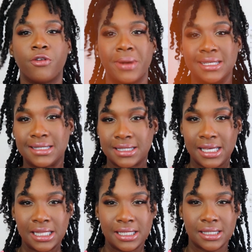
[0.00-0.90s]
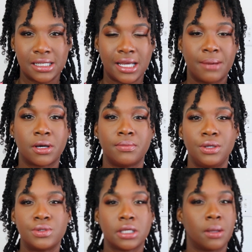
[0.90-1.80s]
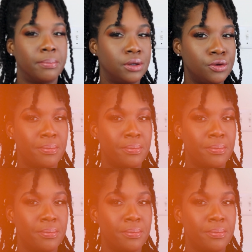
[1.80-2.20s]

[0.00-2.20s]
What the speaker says: For my sealant today, I'm going to be using the Blue